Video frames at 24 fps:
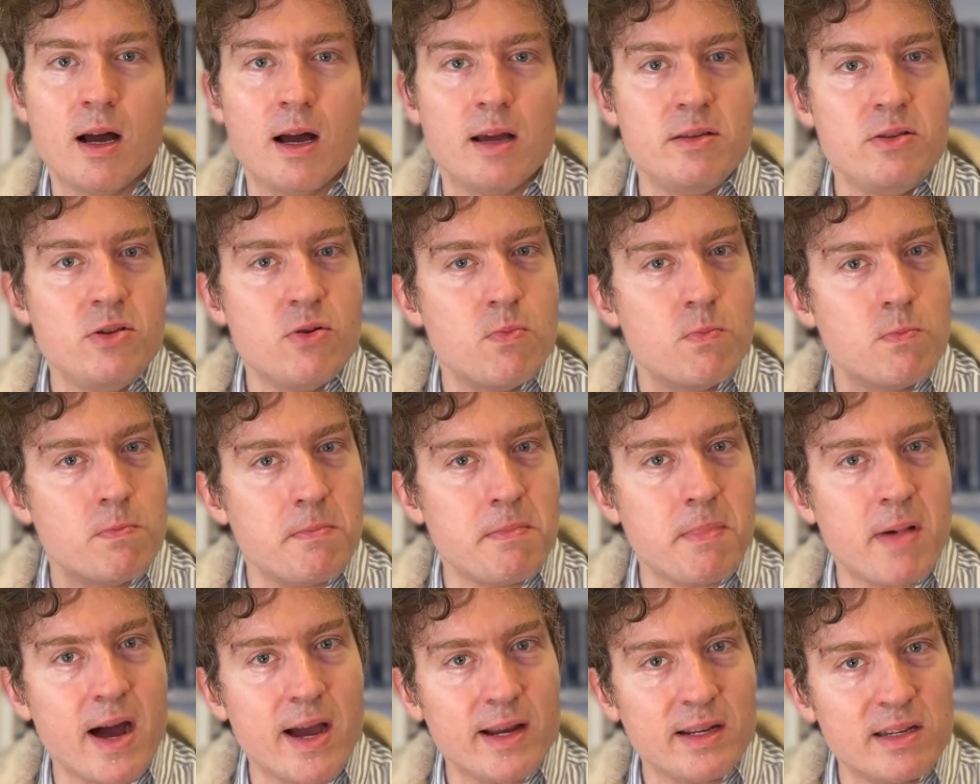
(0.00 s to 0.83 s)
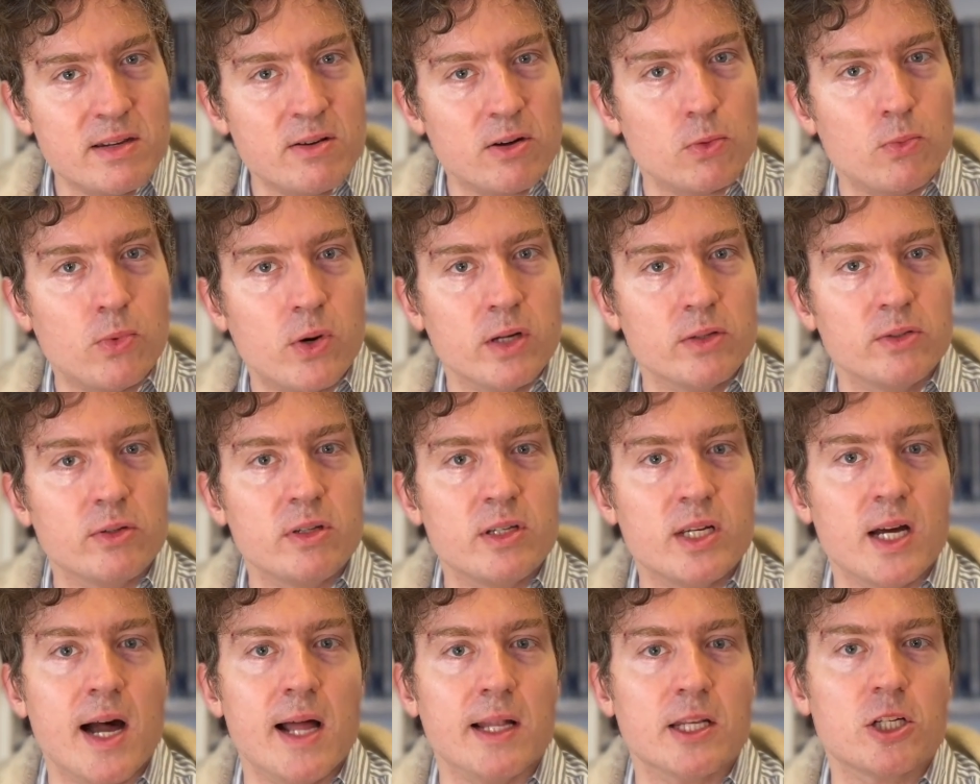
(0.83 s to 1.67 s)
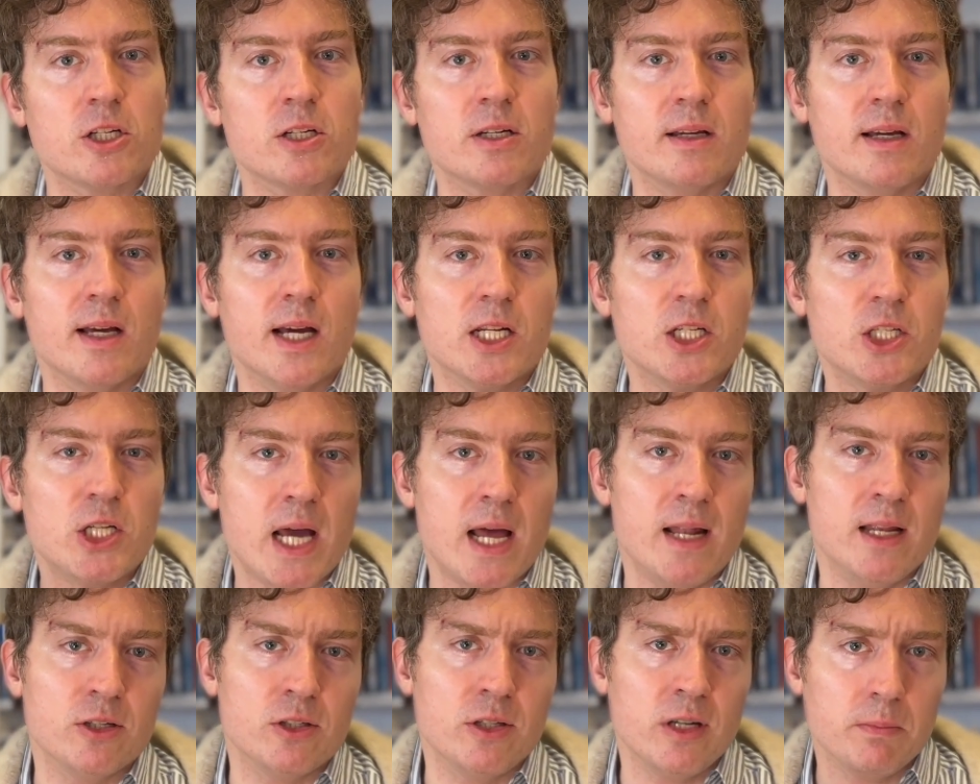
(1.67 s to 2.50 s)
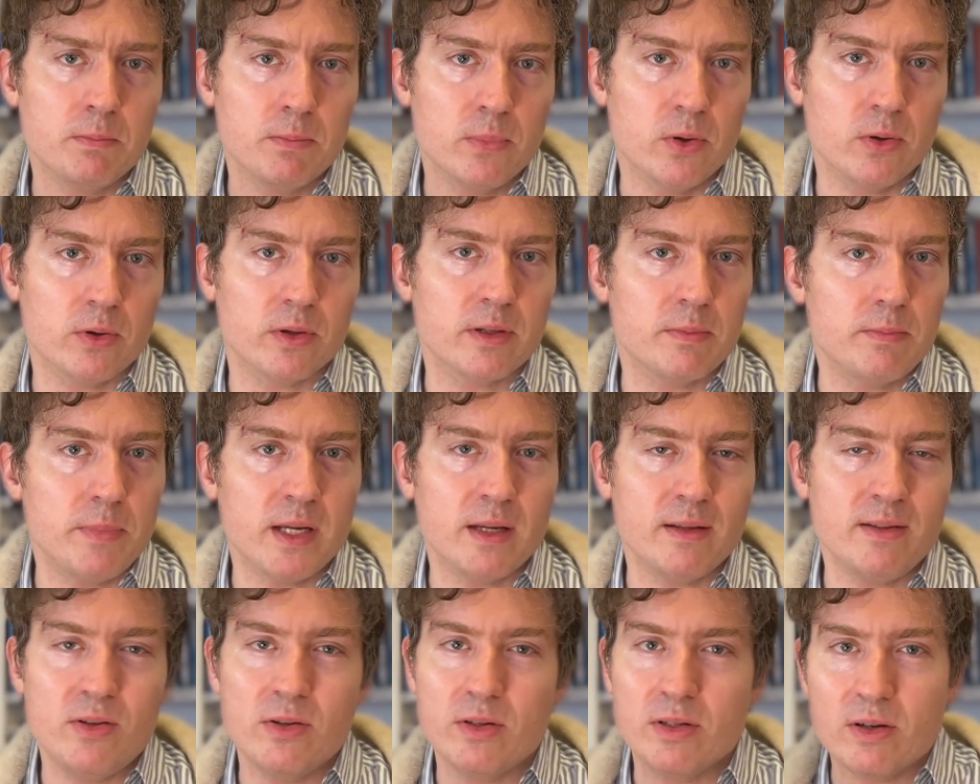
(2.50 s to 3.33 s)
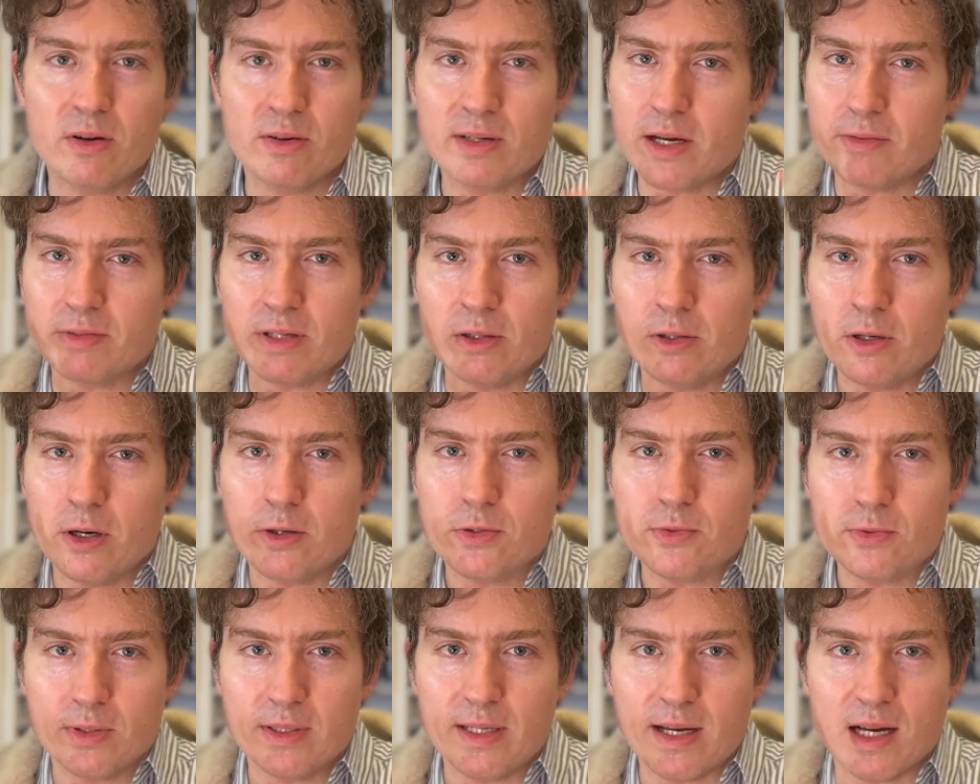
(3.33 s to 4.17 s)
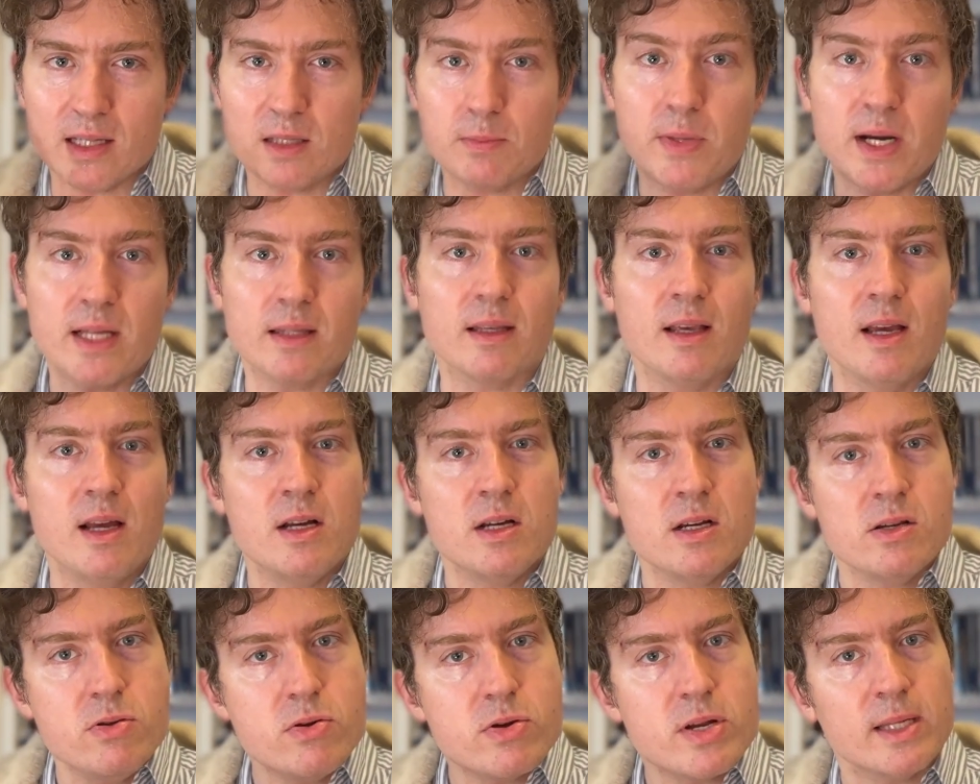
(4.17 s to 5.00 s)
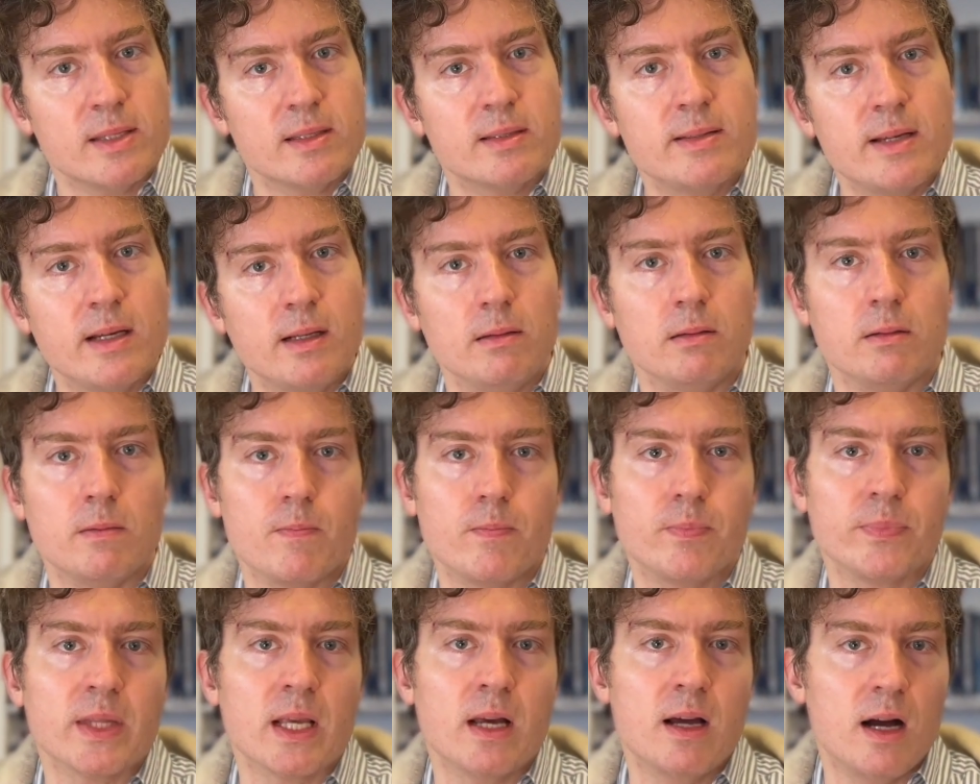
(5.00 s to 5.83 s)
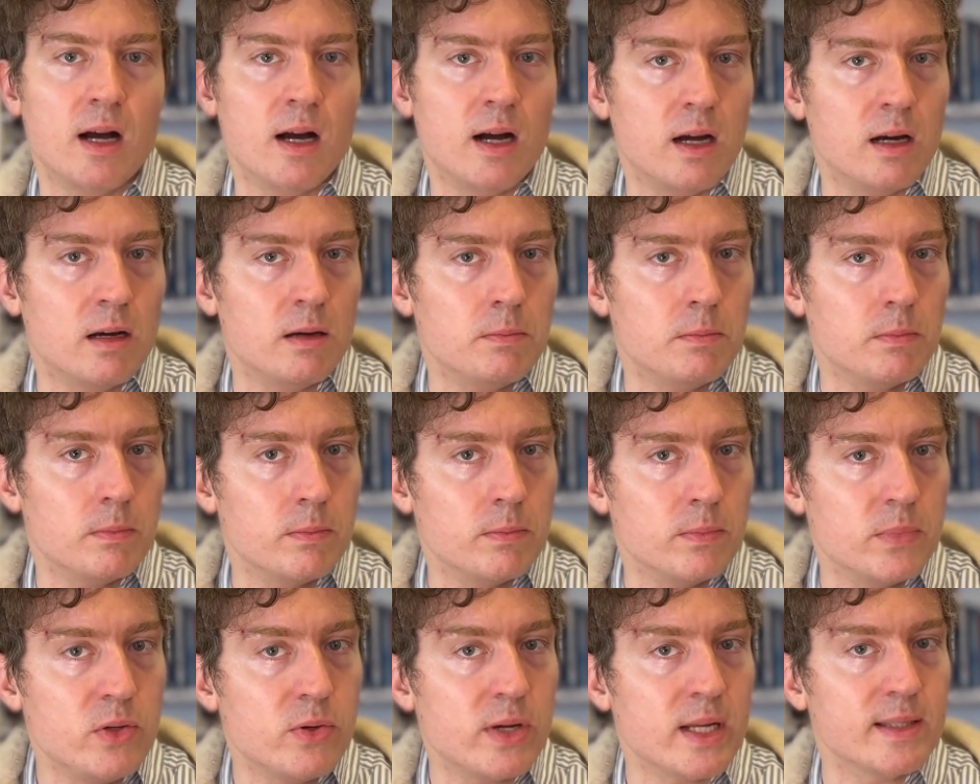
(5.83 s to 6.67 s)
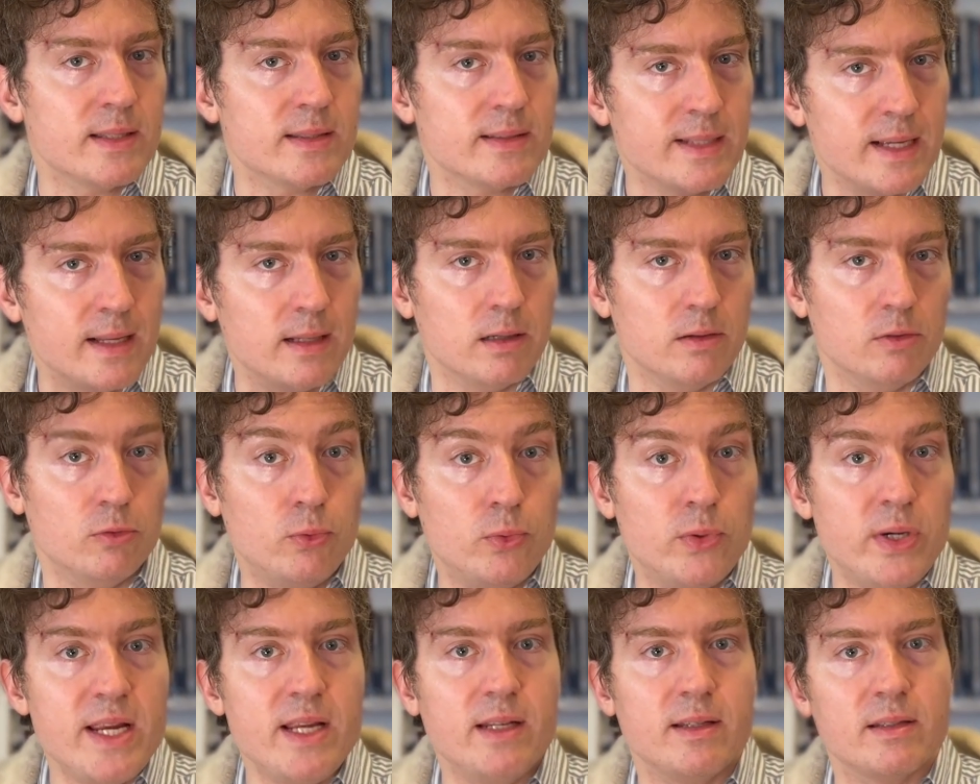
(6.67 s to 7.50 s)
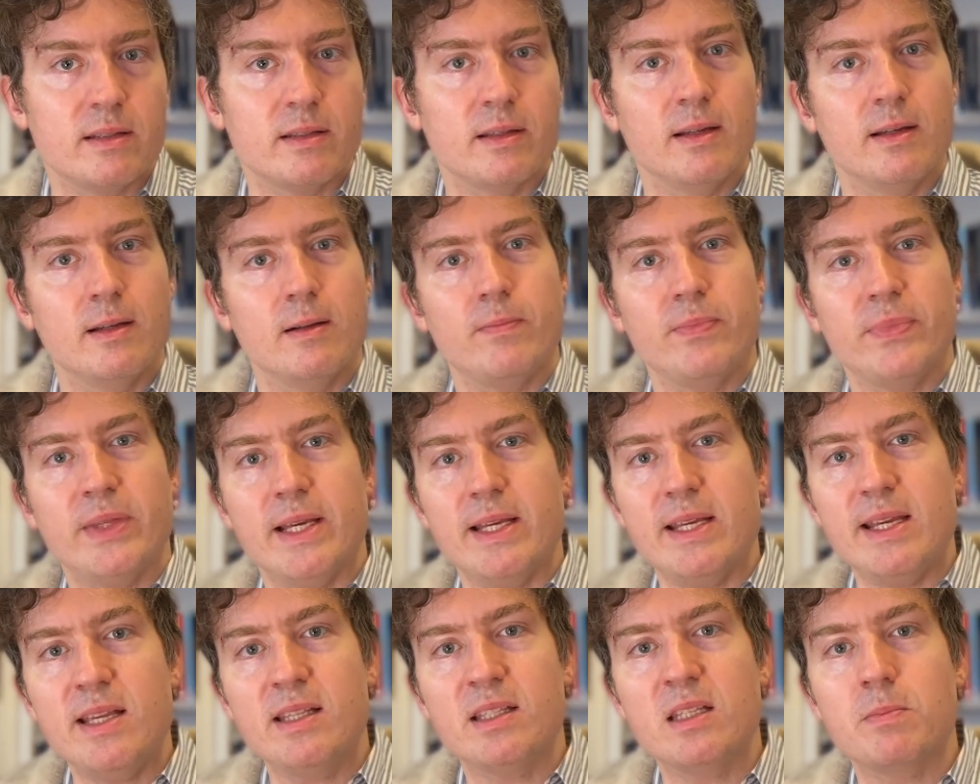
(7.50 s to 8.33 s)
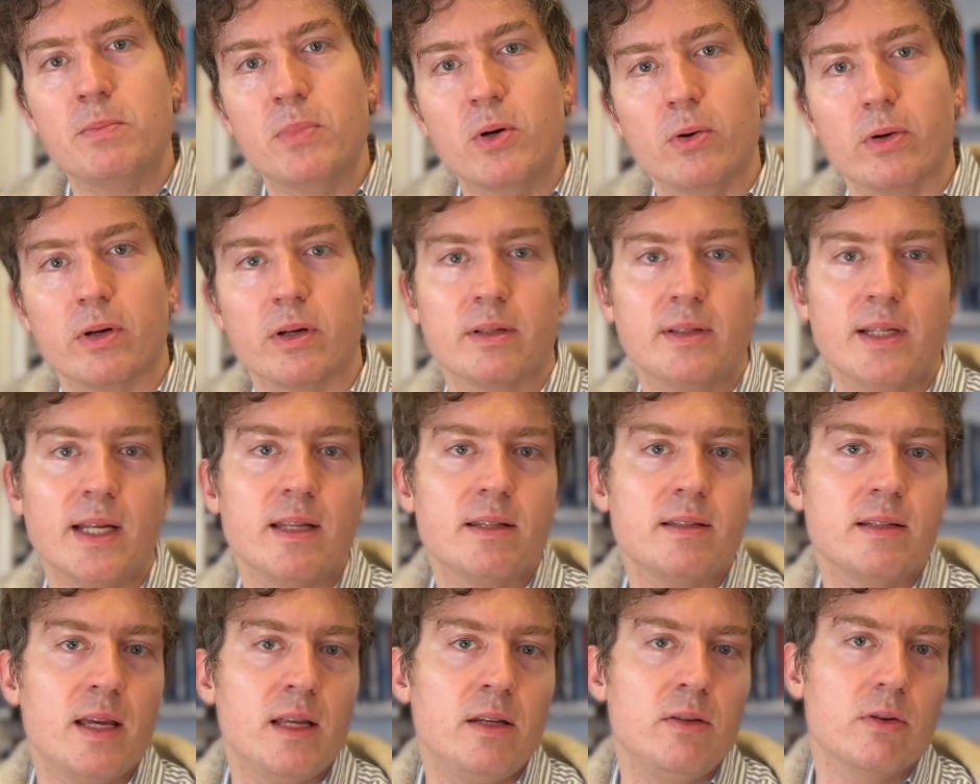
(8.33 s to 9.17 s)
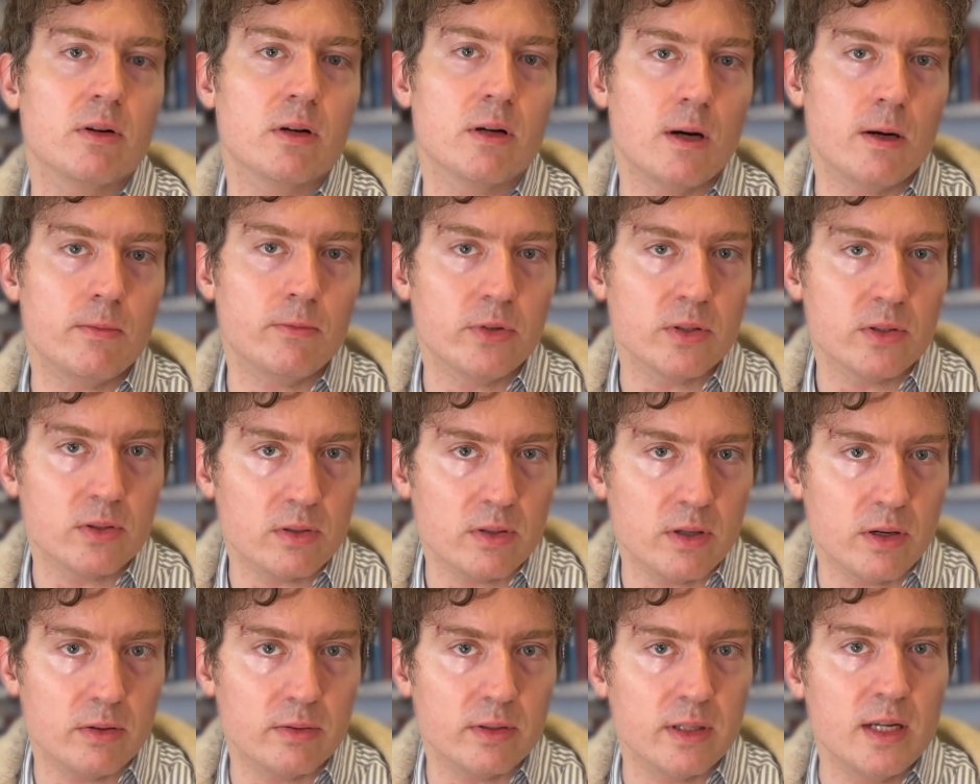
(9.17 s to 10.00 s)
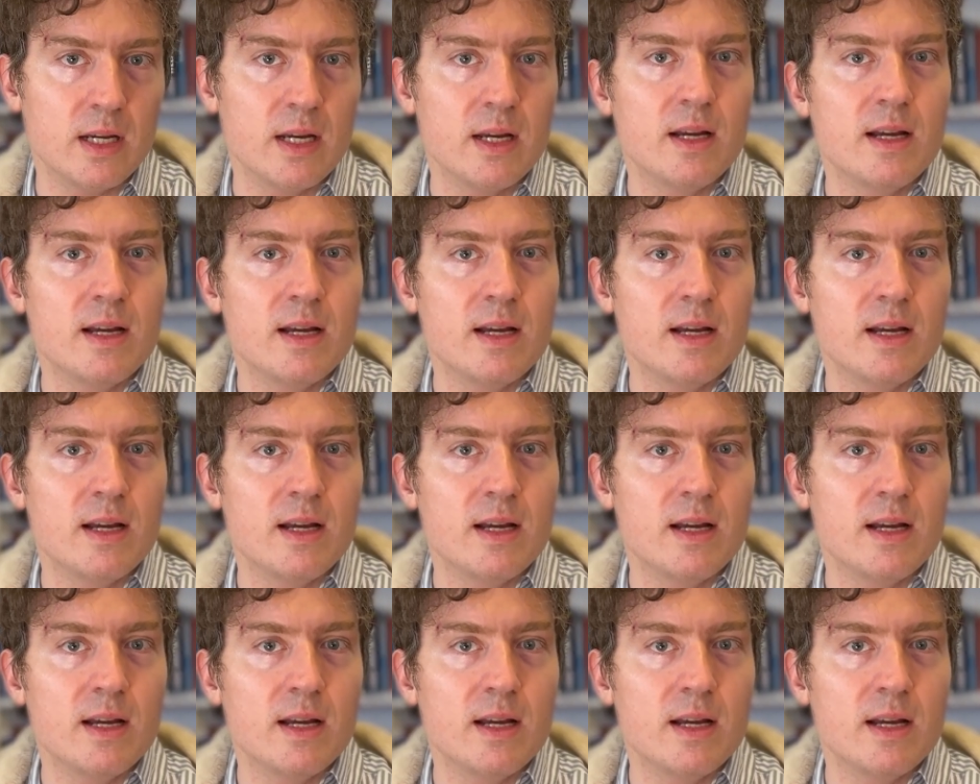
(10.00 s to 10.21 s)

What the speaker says: you might not want to touch a challenging book because you don't have the nerves for that. But you can still read the easy book that is in your comfort zone.